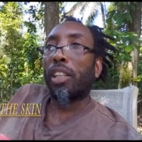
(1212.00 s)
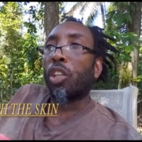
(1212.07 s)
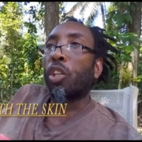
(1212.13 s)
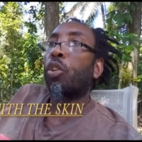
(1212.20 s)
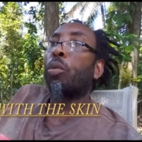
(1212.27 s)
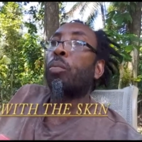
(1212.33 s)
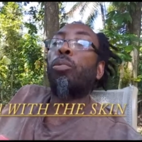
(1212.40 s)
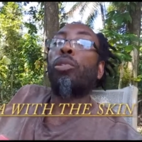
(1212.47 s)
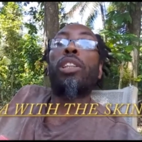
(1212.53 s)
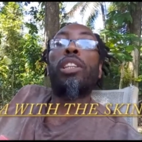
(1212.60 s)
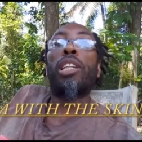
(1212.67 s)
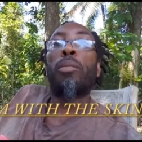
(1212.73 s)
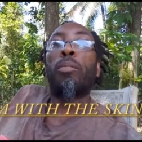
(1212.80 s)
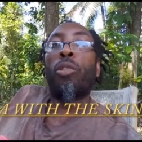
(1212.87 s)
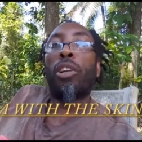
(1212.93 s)
you don't put
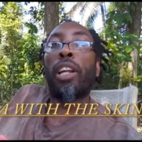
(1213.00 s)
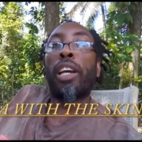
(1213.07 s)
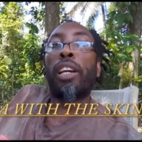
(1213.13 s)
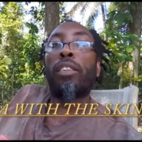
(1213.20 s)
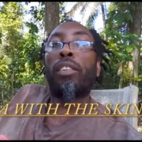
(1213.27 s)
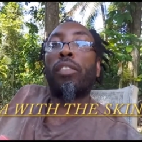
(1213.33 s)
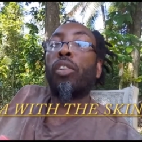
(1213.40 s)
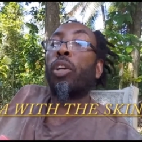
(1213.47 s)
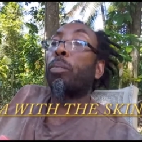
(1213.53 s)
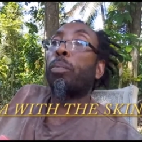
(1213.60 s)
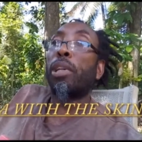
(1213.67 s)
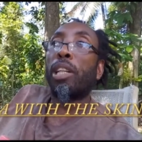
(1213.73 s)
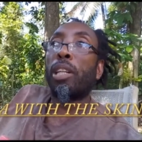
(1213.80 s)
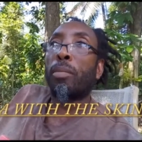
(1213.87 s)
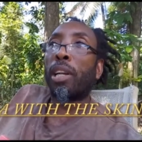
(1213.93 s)
in a whole line after you
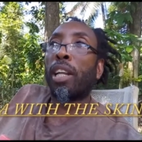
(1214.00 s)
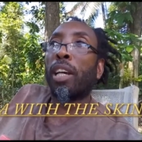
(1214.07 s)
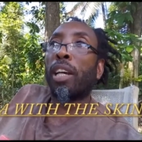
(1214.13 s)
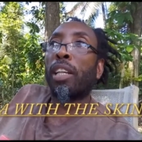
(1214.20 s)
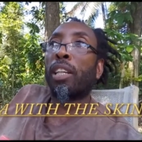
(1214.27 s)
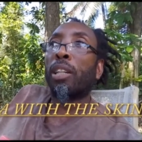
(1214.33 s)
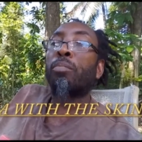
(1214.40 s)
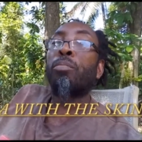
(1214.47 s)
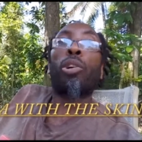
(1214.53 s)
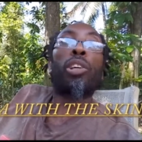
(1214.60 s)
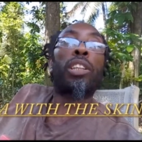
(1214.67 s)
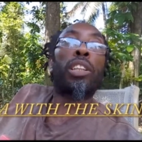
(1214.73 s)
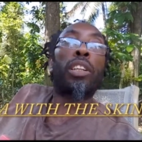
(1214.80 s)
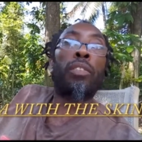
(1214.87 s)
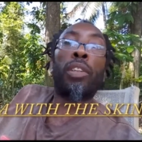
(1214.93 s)
put the banana you broke
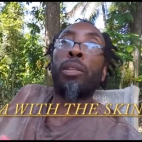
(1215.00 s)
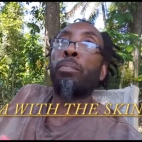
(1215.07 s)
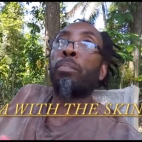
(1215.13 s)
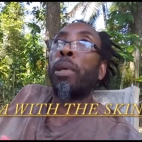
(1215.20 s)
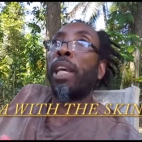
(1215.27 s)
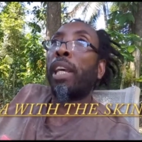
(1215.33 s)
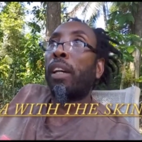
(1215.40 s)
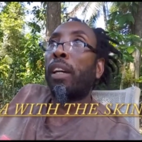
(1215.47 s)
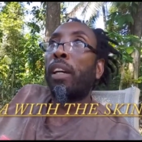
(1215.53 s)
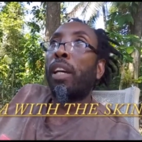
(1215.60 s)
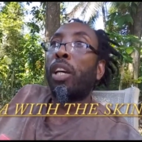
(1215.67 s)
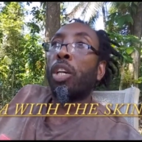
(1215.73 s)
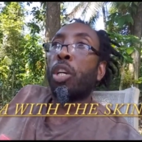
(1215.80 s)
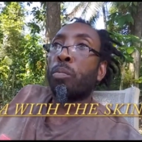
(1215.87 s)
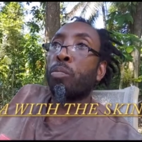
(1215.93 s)
it if it's big
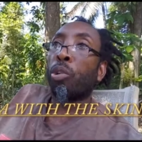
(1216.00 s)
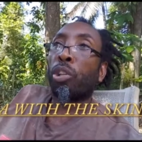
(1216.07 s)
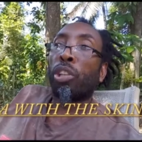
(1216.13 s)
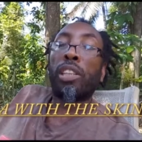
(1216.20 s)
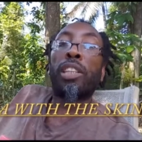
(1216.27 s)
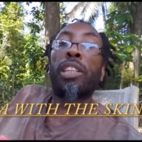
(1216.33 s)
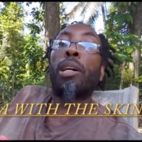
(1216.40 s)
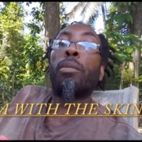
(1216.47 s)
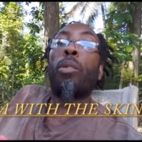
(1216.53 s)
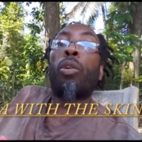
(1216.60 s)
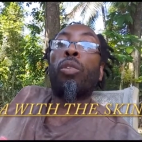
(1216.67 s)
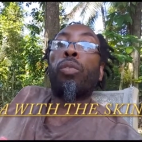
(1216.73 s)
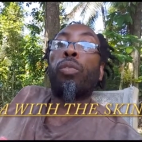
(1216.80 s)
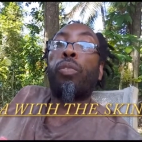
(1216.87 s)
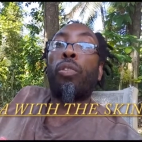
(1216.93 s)
you broke it in
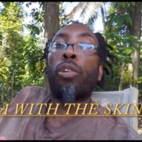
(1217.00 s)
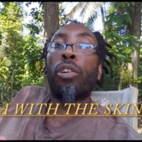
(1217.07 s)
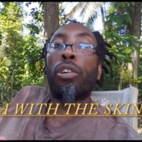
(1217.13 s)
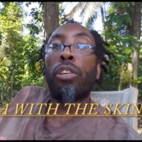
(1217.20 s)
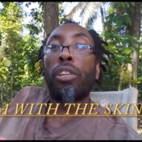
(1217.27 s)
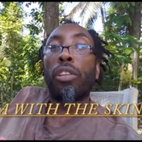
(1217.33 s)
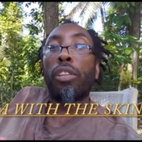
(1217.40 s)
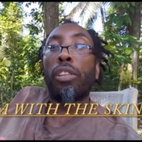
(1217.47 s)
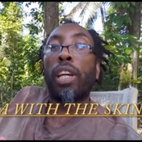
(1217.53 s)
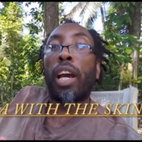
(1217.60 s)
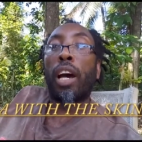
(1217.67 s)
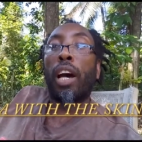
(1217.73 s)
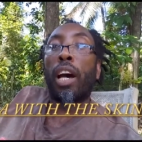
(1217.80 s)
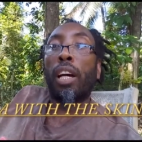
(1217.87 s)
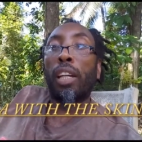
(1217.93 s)
about four
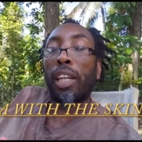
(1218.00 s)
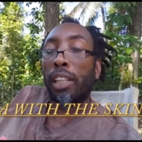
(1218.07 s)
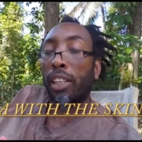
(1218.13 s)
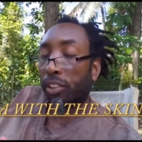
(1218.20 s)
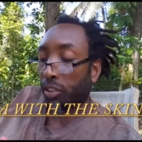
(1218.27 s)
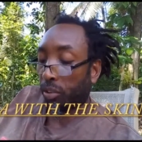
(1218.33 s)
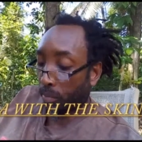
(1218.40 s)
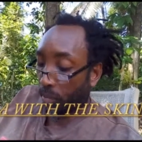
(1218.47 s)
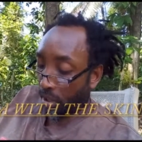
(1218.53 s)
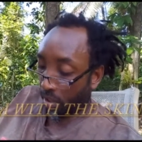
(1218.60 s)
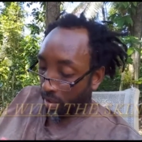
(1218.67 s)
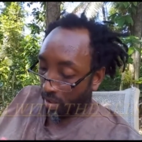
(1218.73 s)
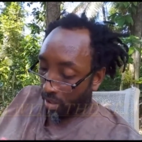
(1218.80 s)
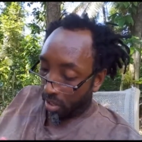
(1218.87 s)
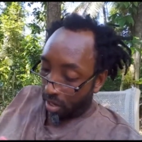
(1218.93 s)
yeah get it small
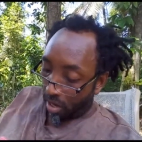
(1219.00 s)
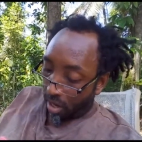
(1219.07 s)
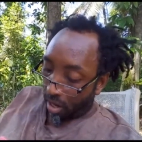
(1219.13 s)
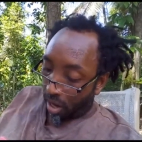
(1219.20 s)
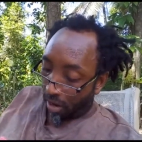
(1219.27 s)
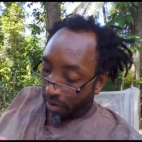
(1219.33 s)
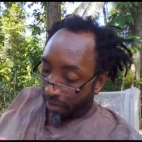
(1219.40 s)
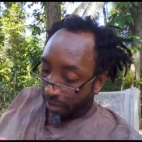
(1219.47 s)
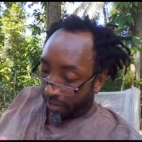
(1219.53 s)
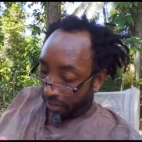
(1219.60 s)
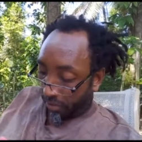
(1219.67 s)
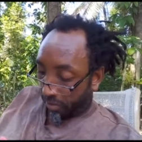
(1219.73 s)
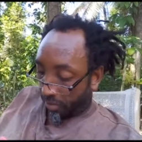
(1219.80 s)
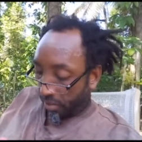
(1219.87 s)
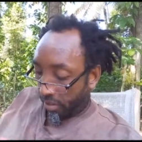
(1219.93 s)
all
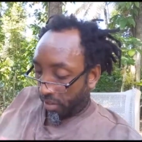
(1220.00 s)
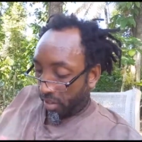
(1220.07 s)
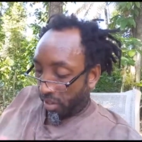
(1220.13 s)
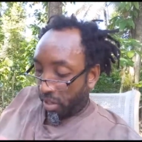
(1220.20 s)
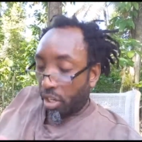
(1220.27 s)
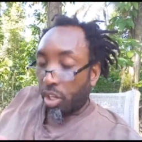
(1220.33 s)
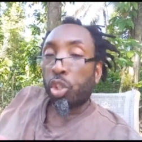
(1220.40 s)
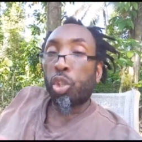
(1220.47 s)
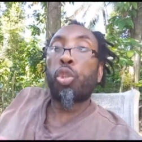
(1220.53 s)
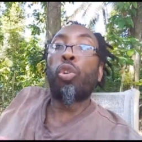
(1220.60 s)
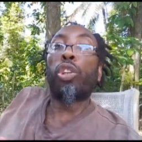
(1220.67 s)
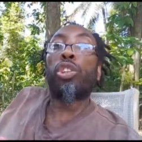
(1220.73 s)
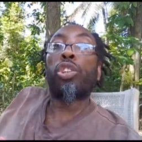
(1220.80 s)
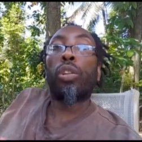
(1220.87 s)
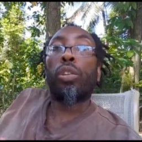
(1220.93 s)
right
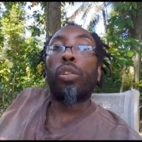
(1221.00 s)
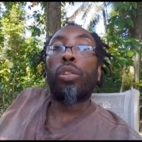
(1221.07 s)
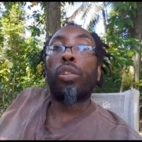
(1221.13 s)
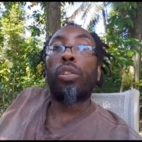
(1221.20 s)
chocho